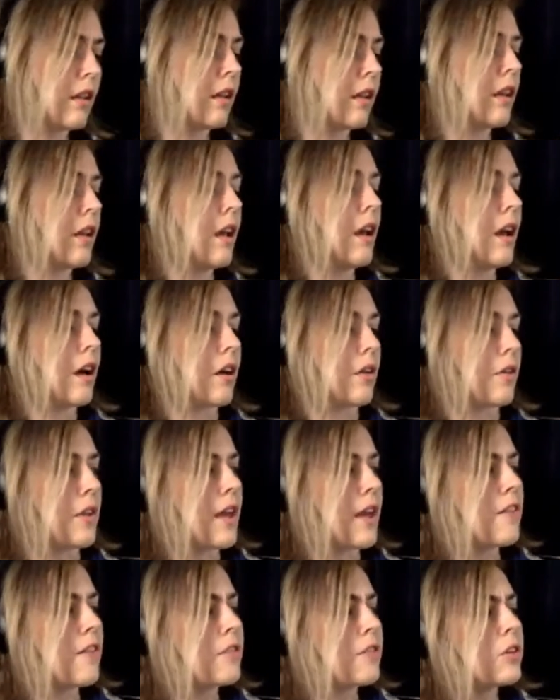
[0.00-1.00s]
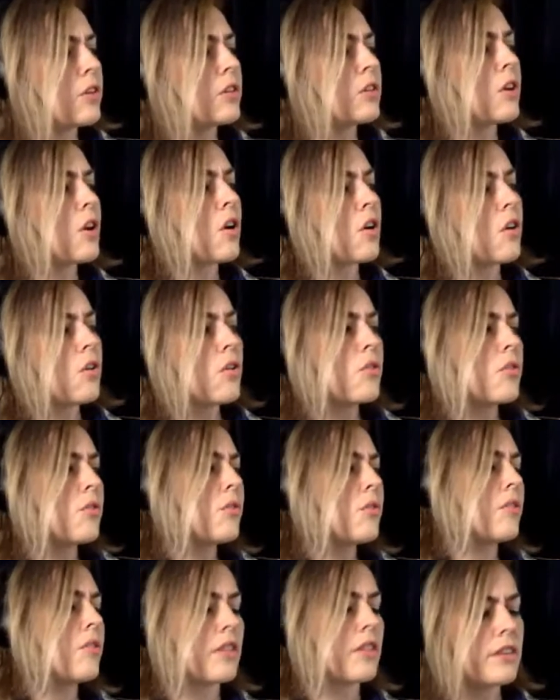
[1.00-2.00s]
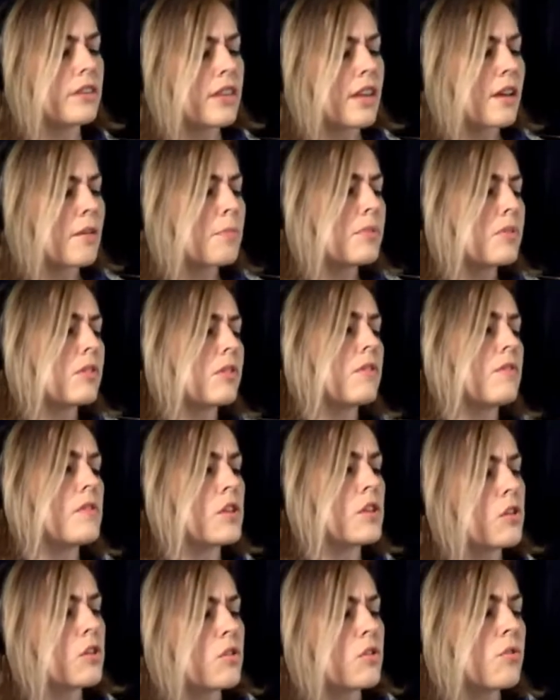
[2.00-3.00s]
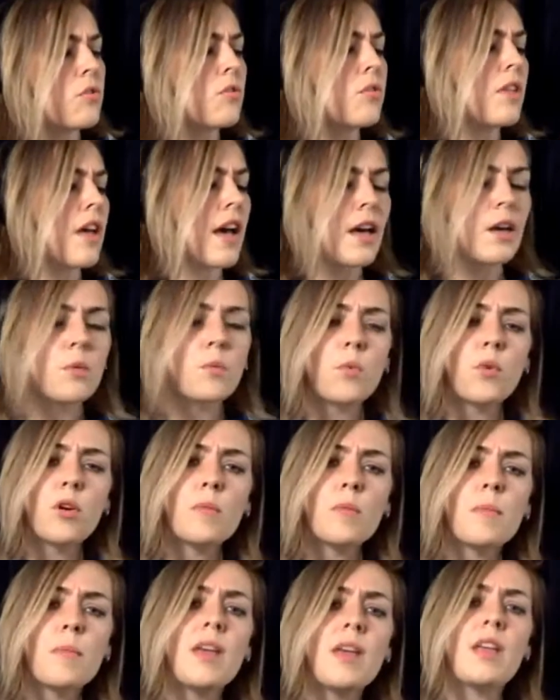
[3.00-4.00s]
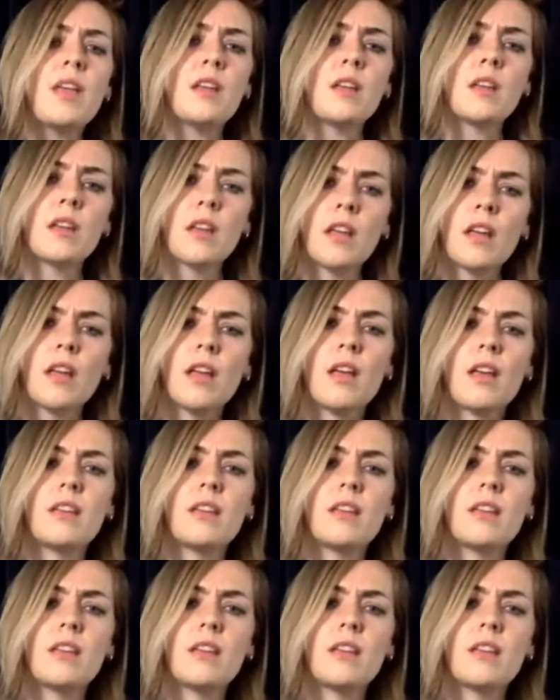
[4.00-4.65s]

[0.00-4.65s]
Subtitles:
I'll never know the depths of you that woman